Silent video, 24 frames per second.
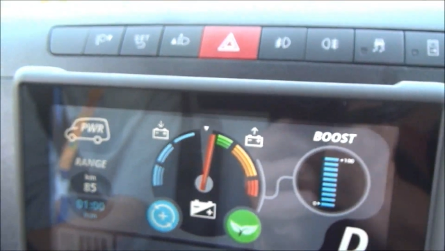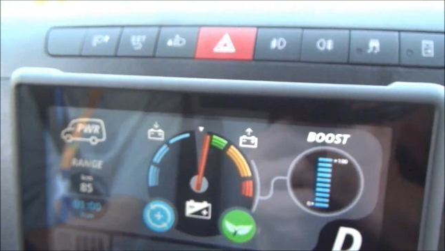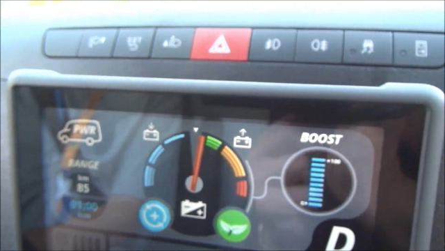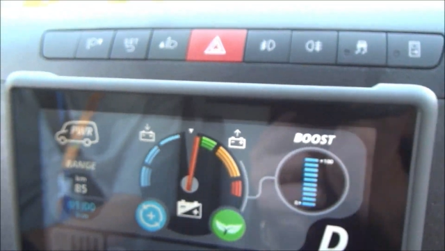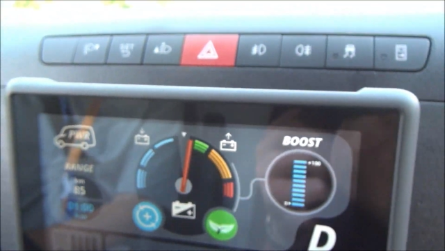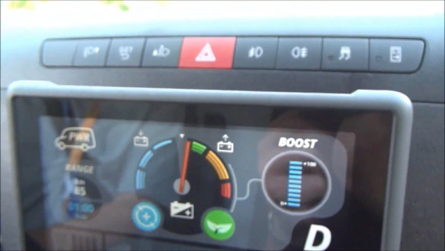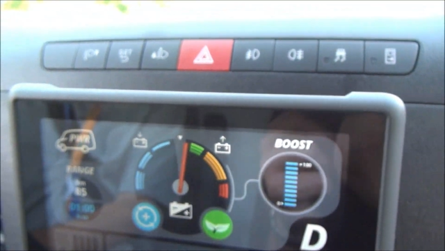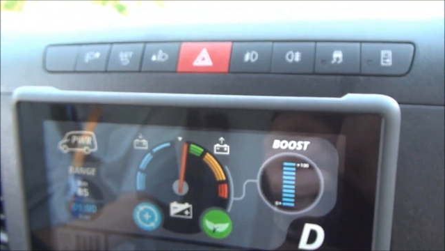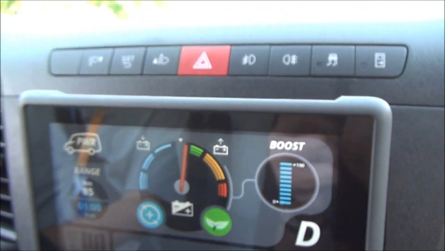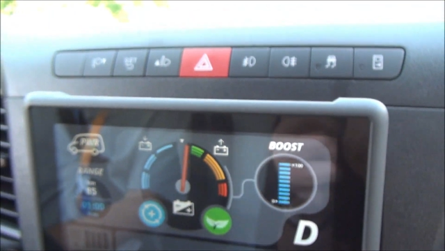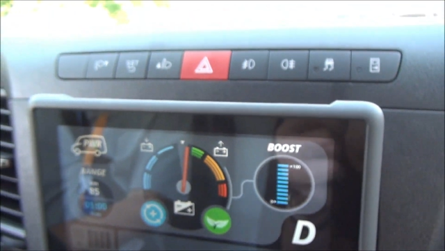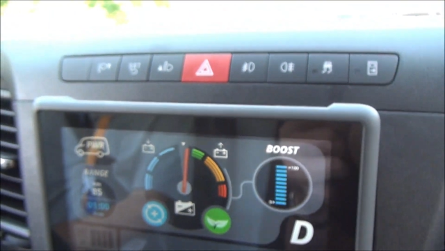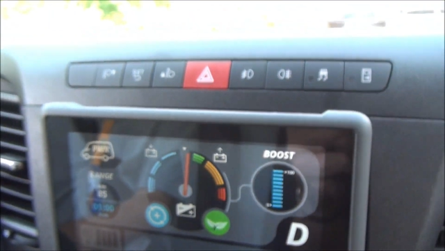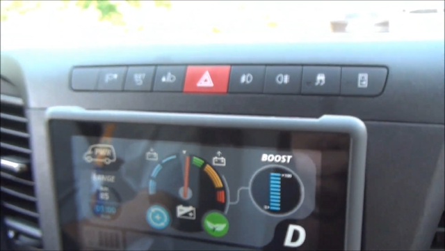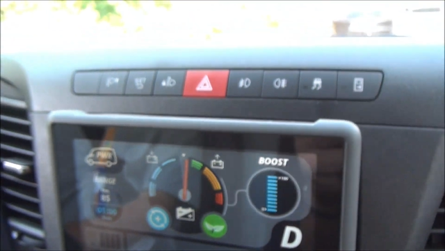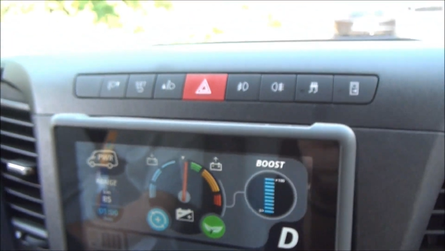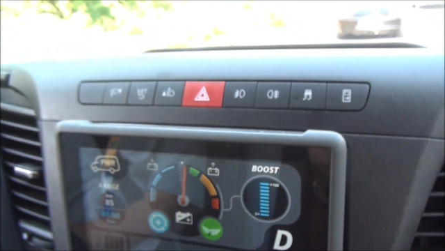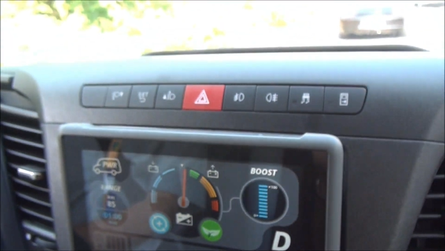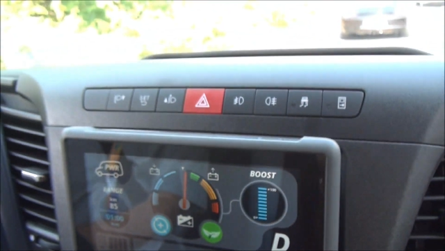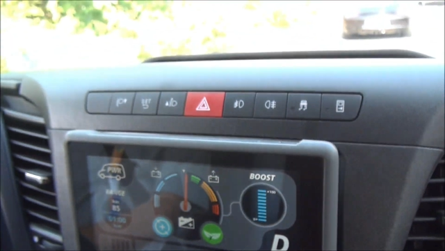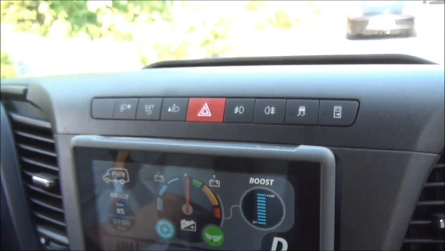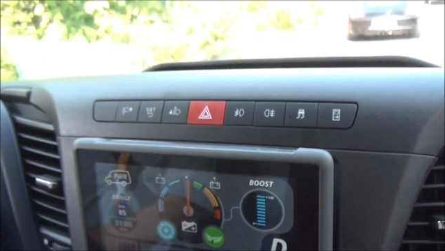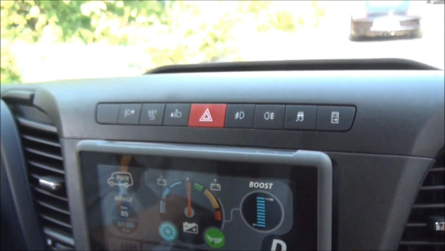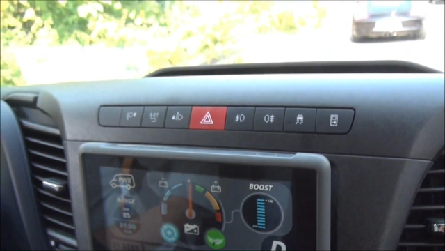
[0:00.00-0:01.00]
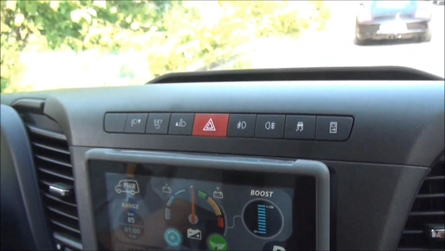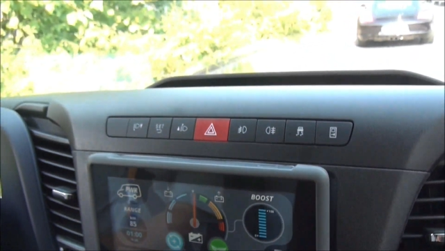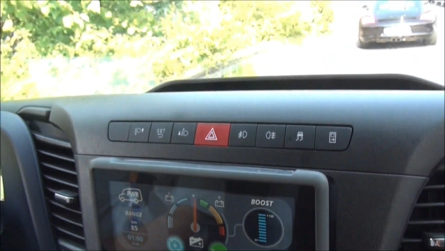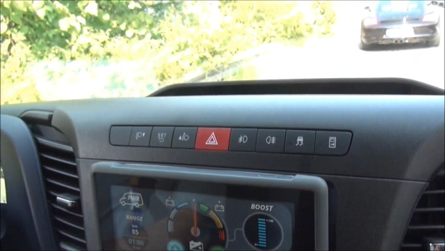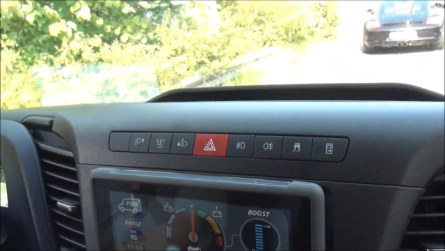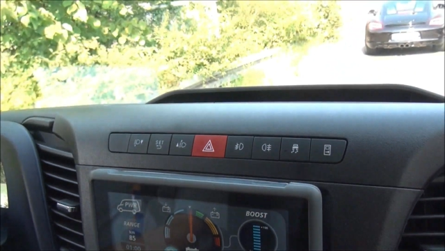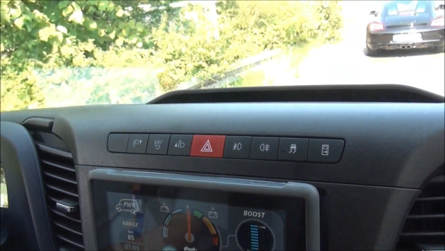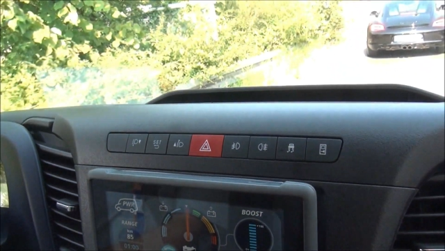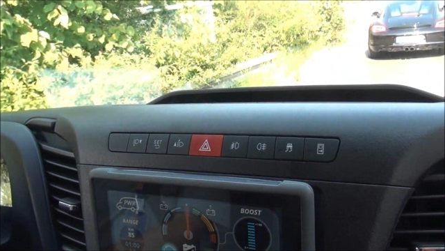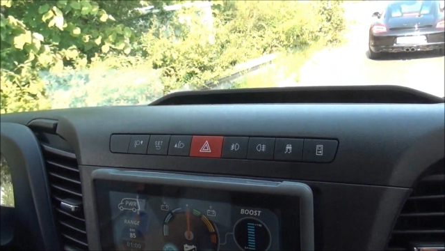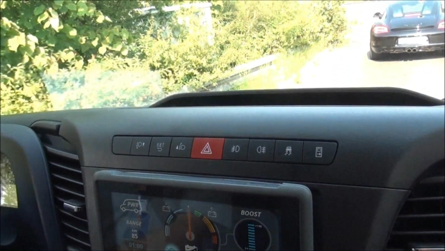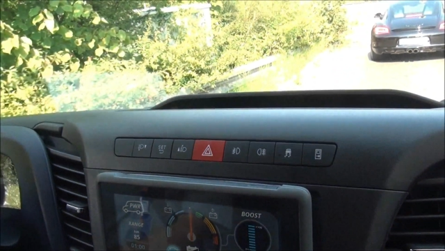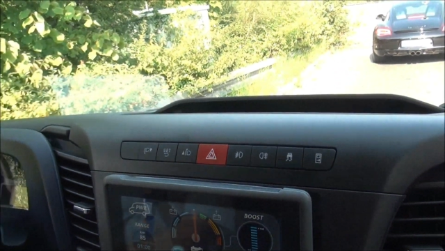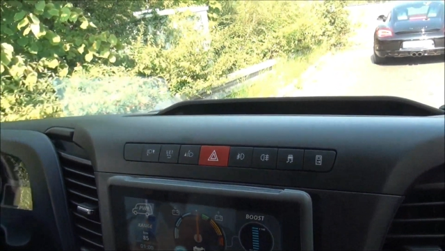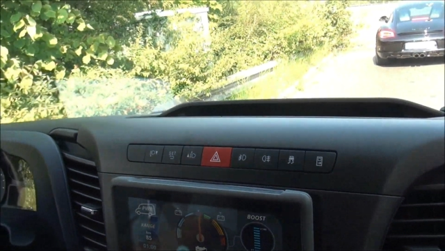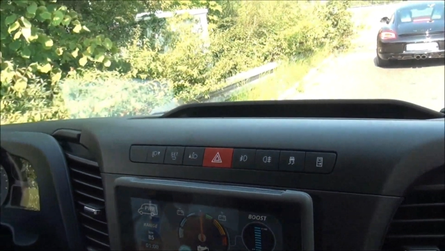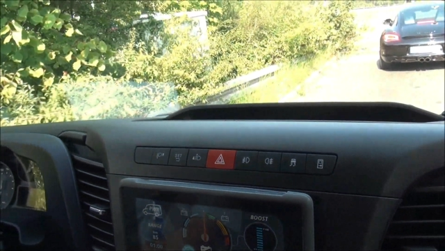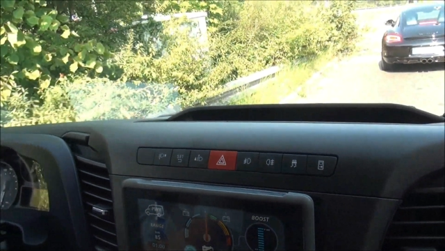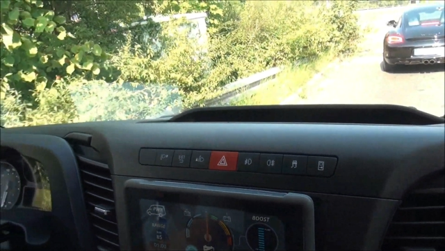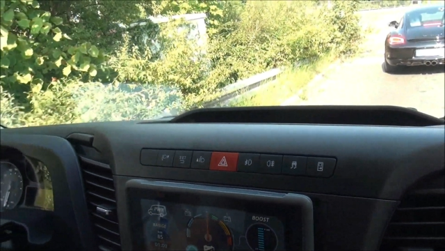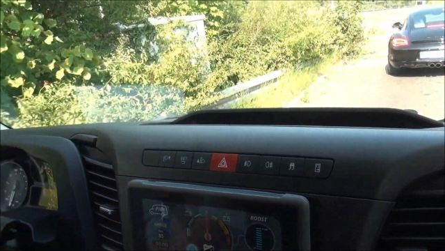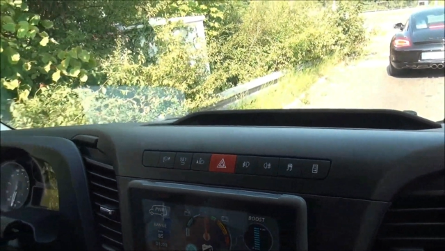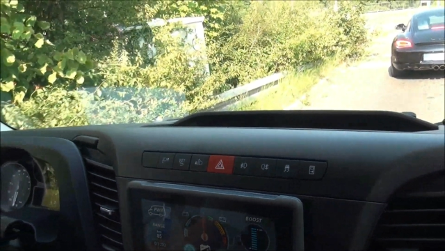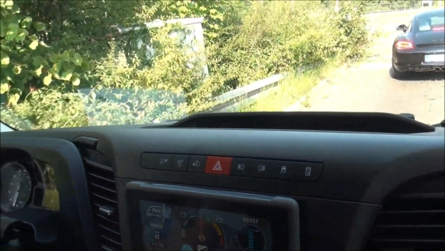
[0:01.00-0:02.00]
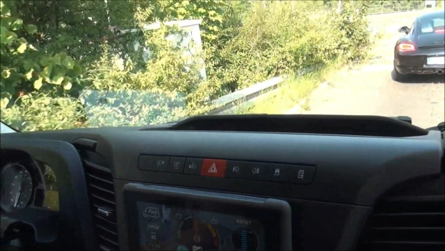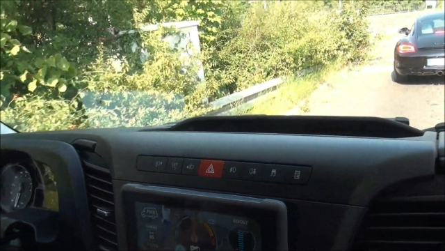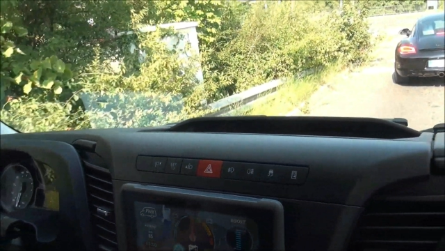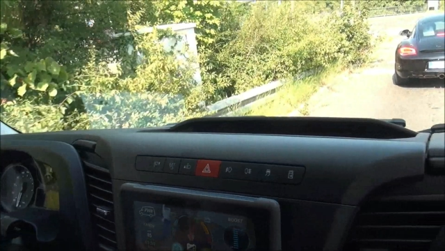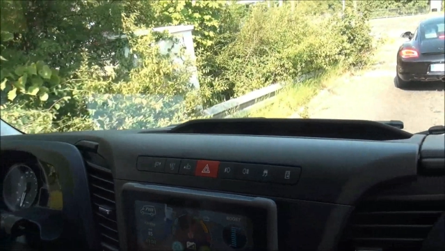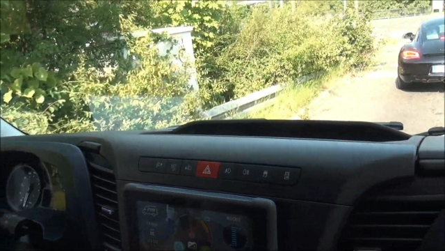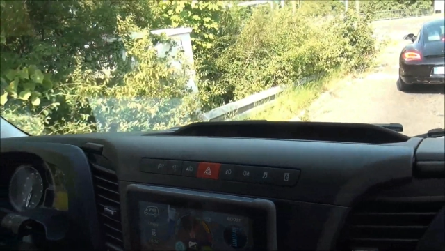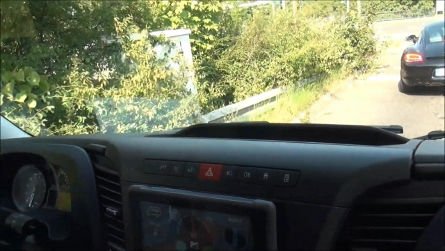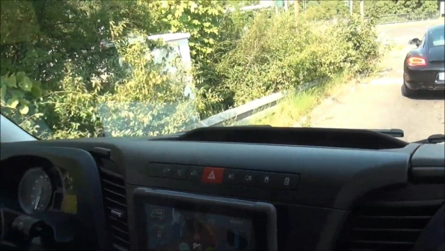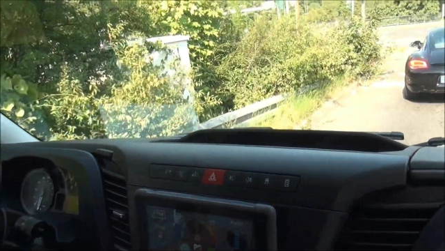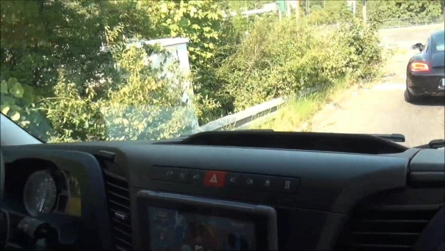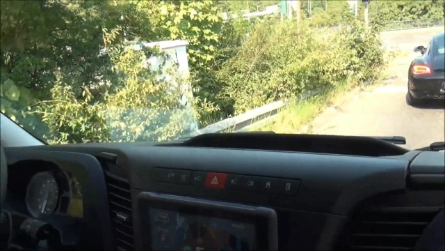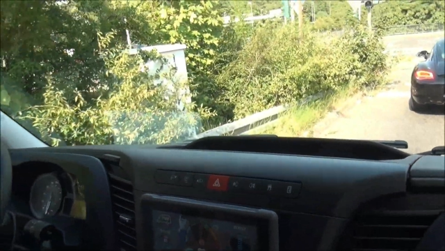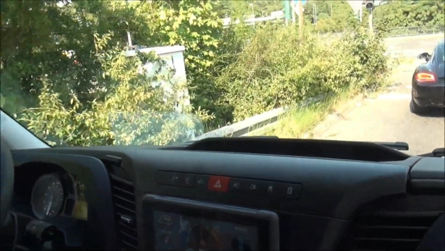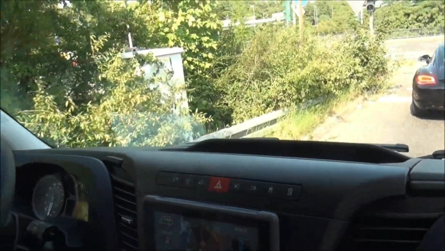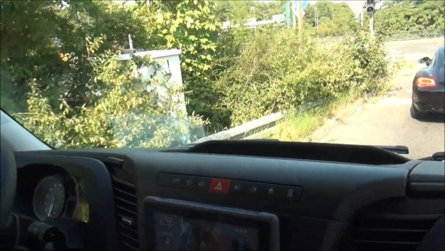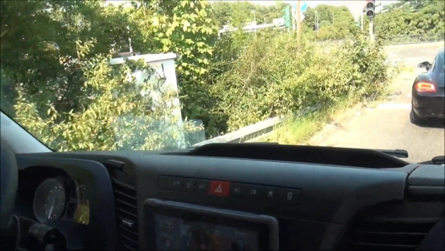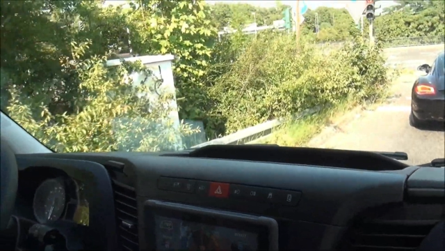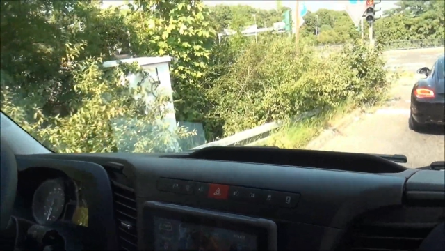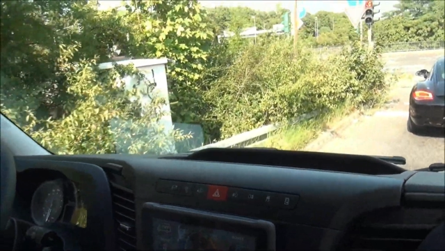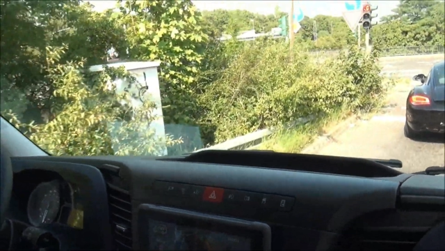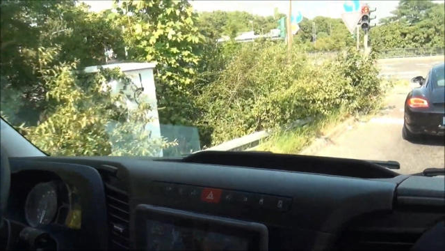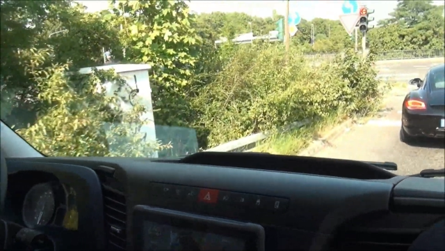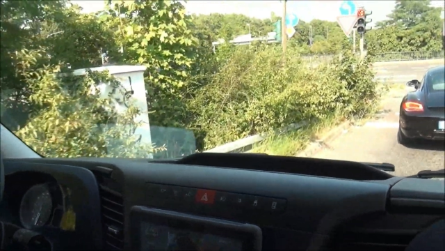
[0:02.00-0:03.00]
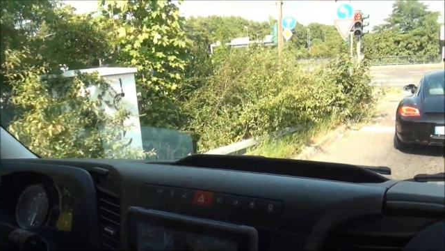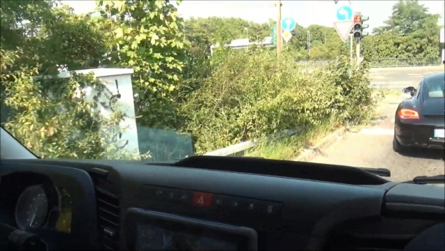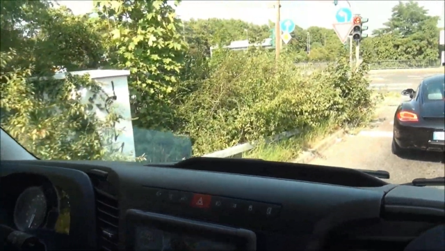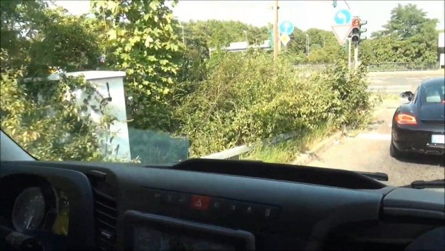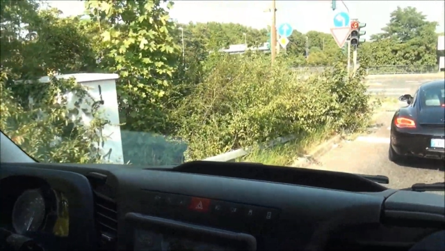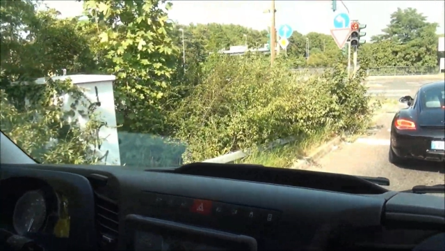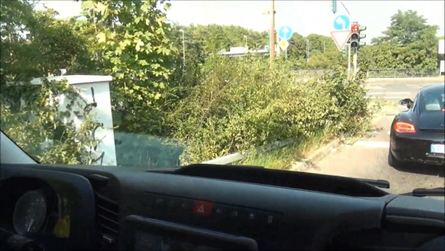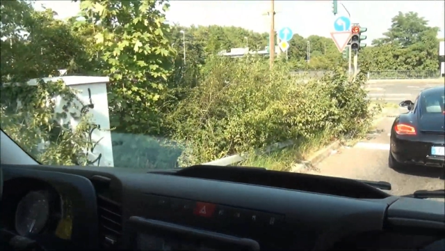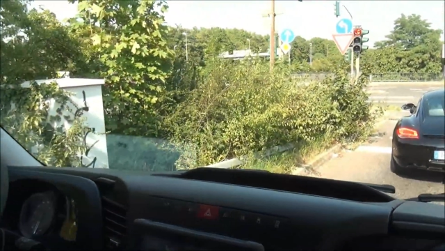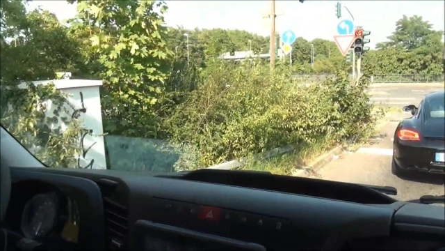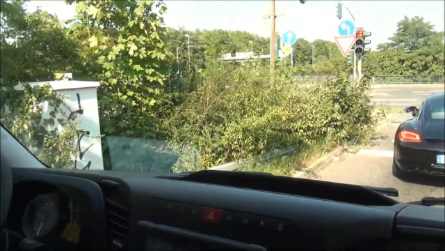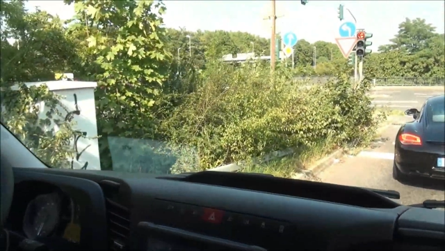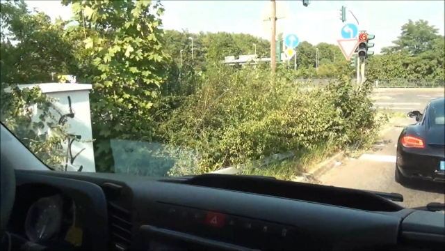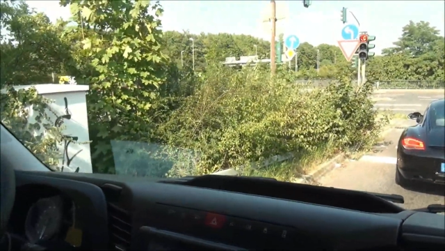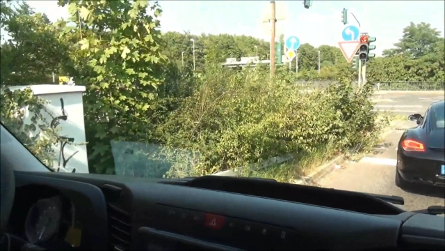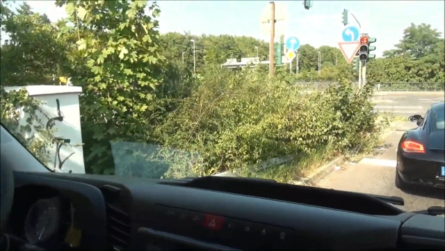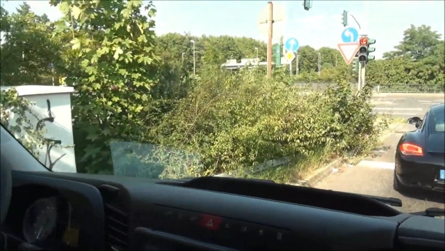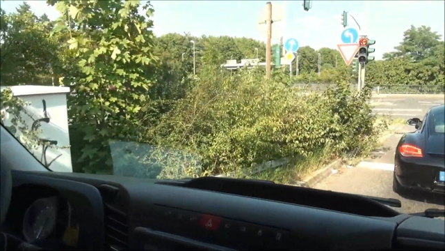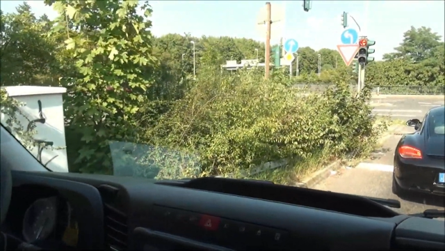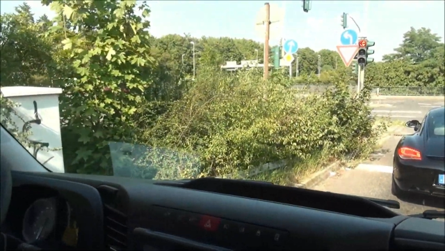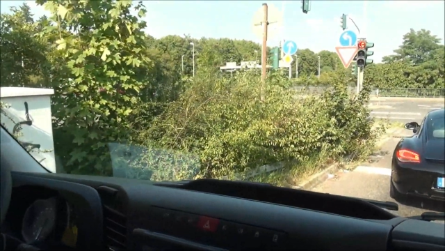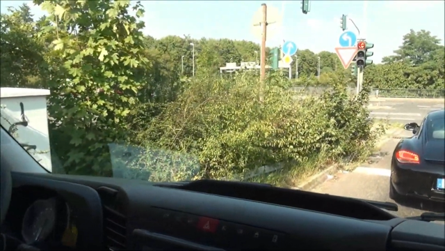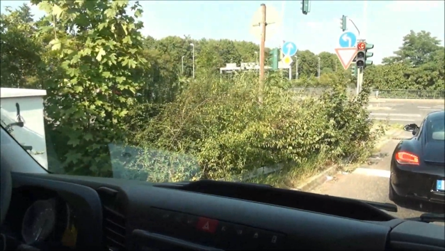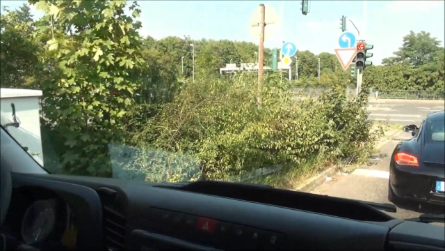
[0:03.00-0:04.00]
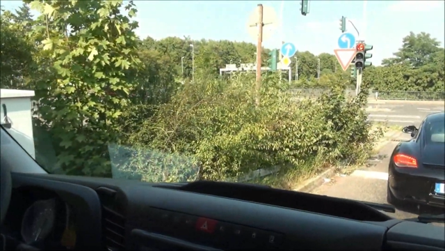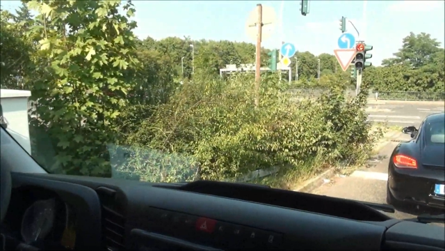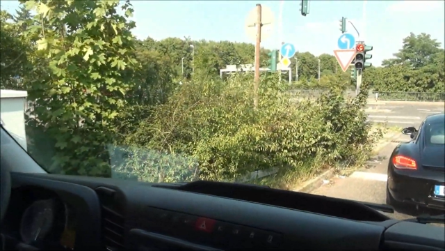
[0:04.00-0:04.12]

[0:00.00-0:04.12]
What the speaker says: [unreadable: no face in view]